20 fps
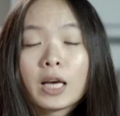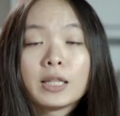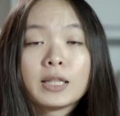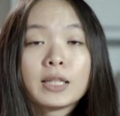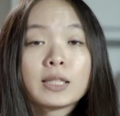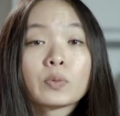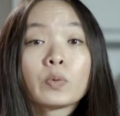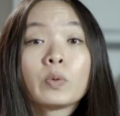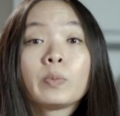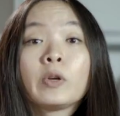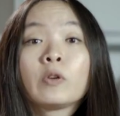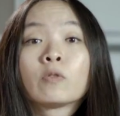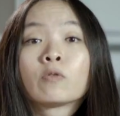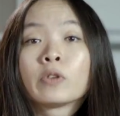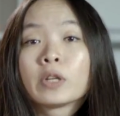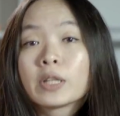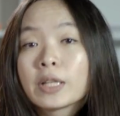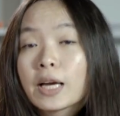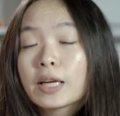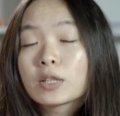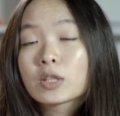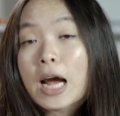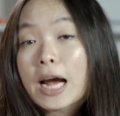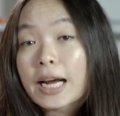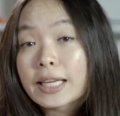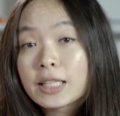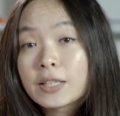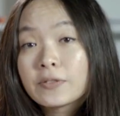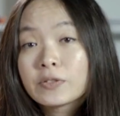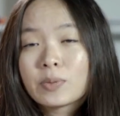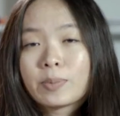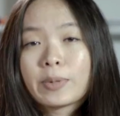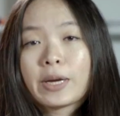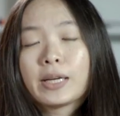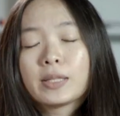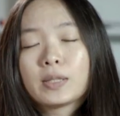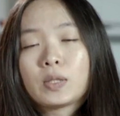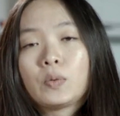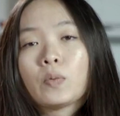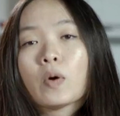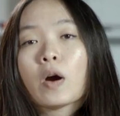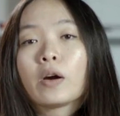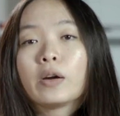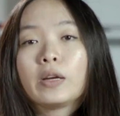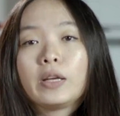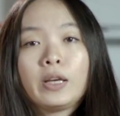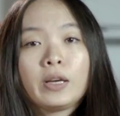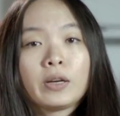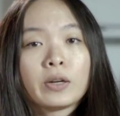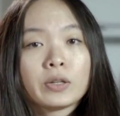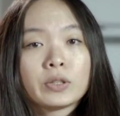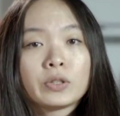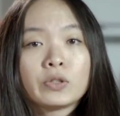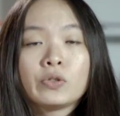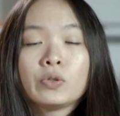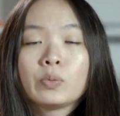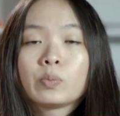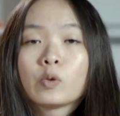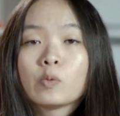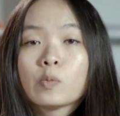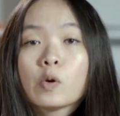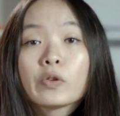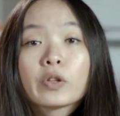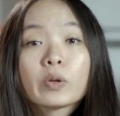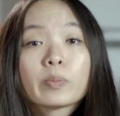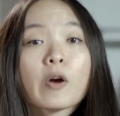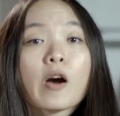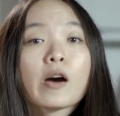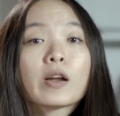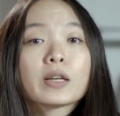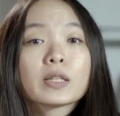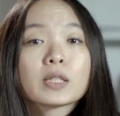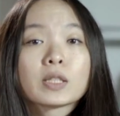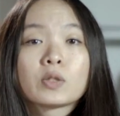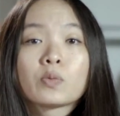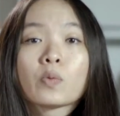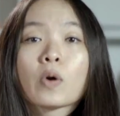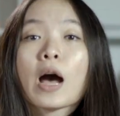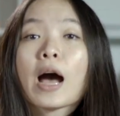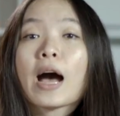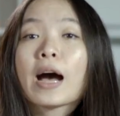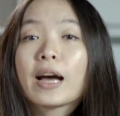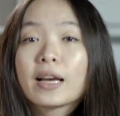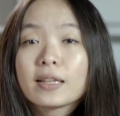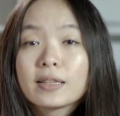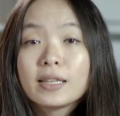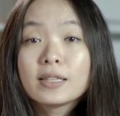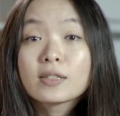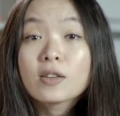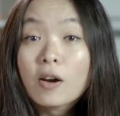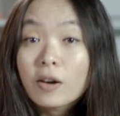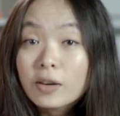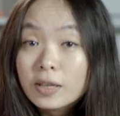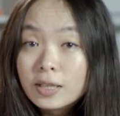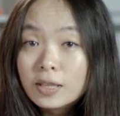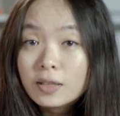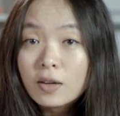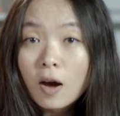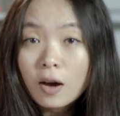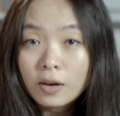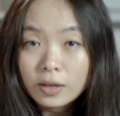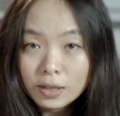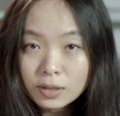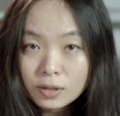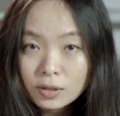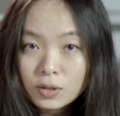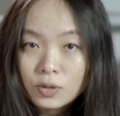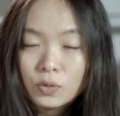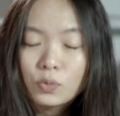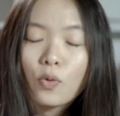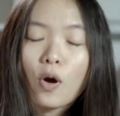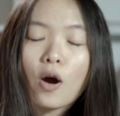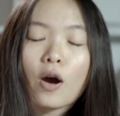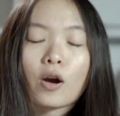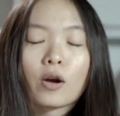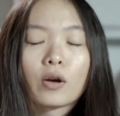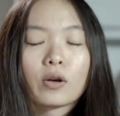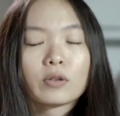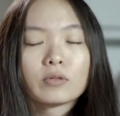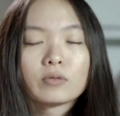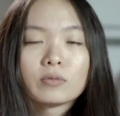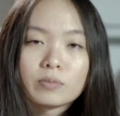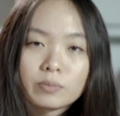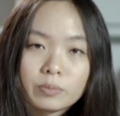this will be really attractive to brands who are eager to promote their products to a highly targeted audience who are